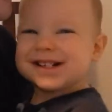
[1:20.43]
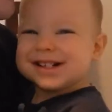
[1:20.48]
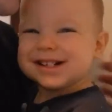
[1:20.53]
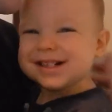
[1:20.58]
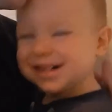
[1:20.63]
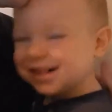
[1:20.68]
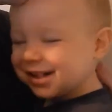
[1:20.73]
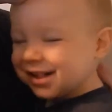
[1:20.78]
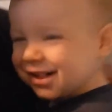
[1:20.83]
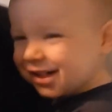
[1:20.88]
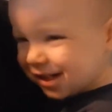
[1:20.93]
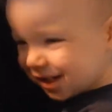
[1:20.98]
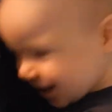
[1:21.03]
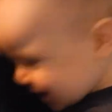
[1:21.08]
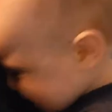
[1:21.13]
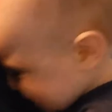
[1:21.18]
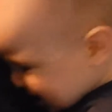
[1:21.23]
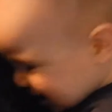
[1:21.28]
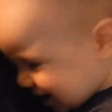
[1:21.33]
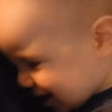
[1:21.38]
I hope you're
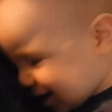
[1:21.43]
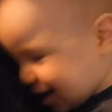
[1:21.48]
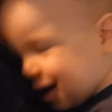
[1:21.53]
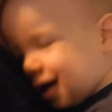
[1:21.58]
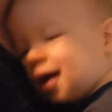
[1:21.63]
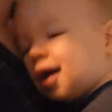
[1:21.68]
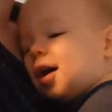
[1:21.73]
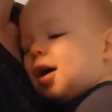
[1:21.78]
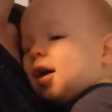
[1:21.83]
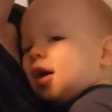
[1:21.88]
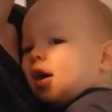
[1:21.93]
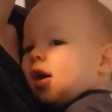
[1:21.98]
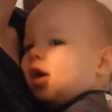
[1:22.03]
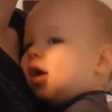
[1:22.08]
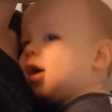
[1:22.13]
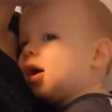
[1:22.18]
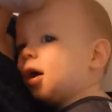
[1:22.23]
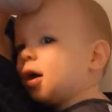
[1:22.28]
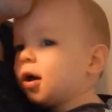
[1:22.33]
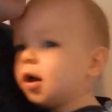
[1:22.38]
having a good day.
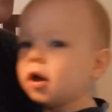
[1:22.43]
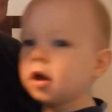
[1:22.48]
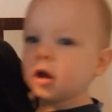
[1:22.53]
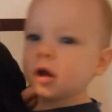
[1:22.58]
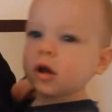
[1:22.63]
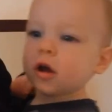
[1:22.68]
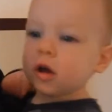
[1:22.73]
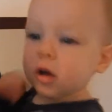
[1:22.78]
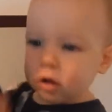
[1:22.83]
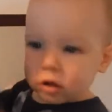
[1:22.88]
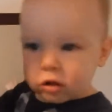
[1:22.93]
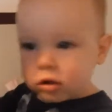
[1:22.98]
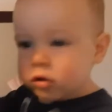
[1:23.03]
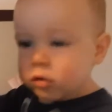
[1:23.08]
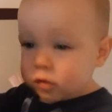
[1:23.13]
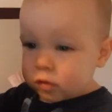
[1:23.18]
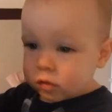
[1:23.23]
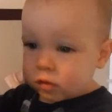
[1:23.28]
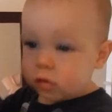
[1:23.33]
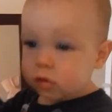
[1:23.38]
Oh,
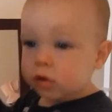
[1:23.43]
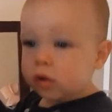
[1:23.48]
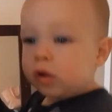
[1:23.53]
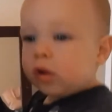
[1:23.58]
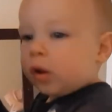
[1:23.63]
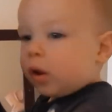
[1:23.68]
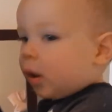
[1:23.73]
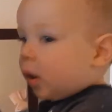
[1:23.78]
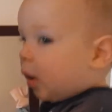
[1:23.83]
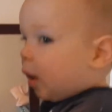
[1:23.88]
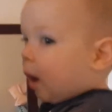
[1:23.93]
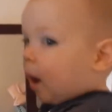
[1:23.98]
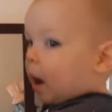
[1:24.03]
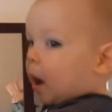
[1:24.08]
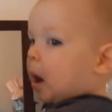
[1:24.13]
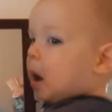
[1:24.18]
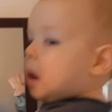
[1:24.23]
daddy. Nothing